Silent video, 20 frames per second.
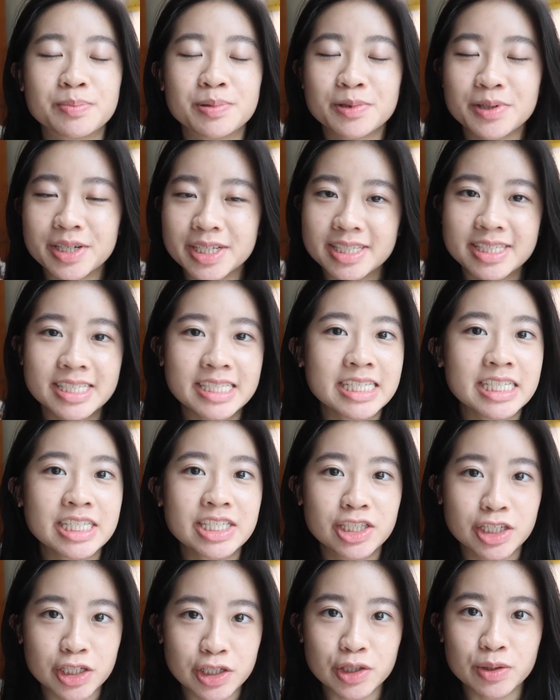pretty
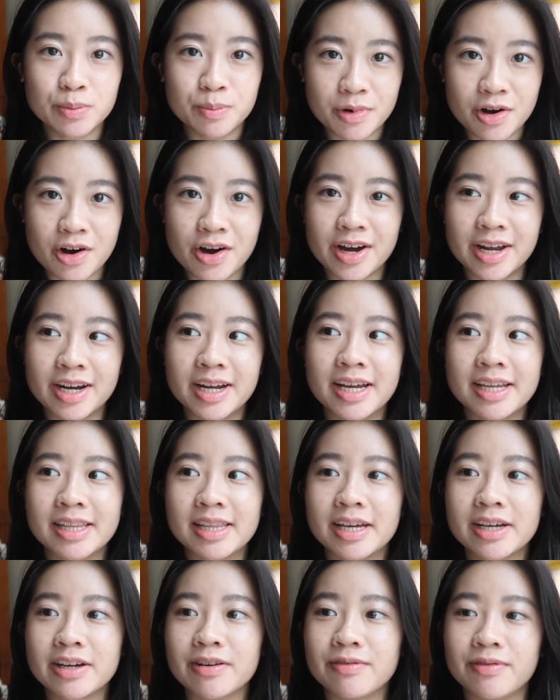chill mod and
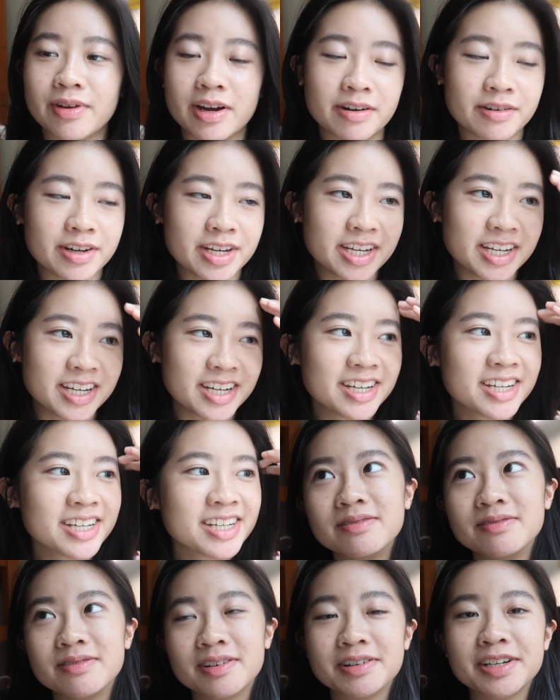like a very
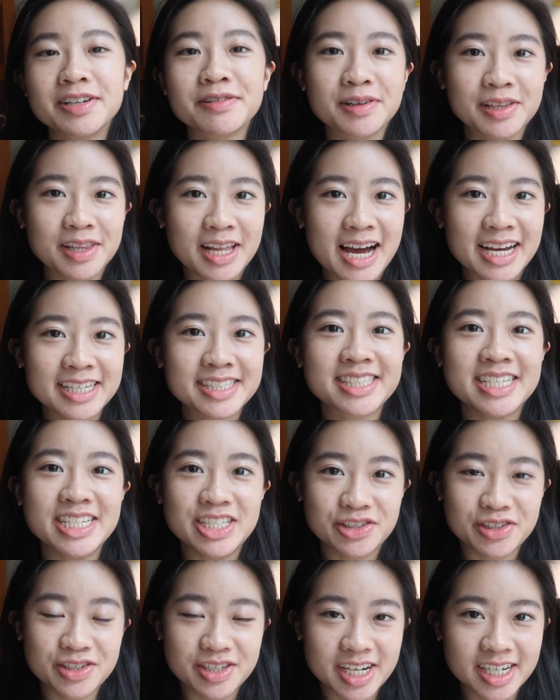relaxed
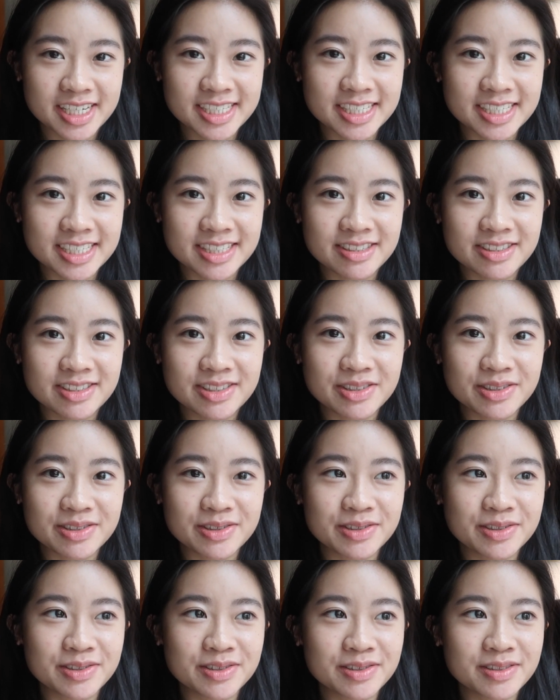introduction
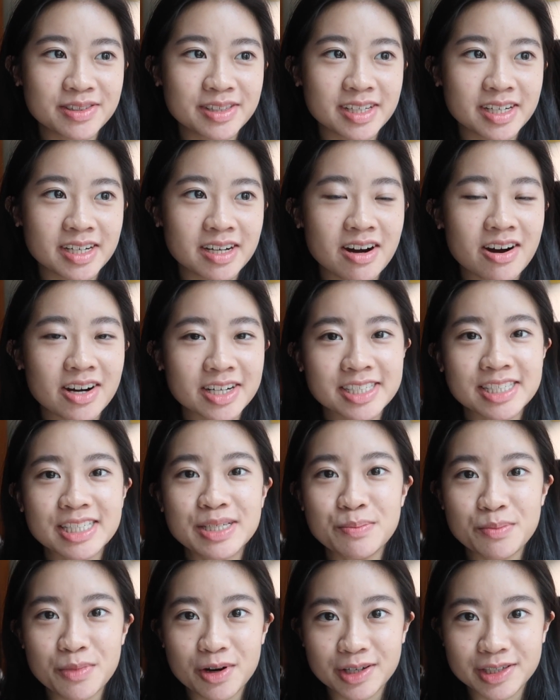to the RC
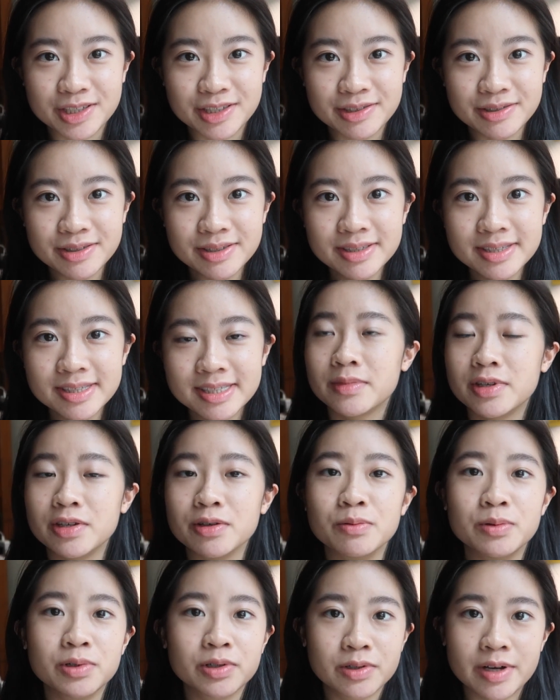modules. You
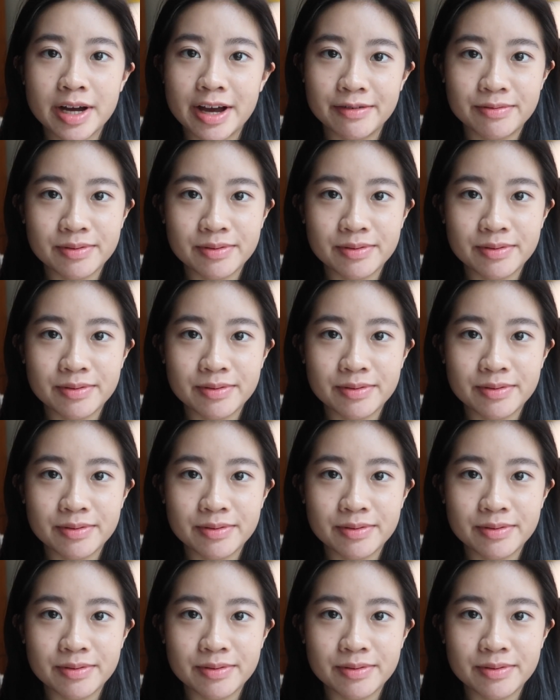will have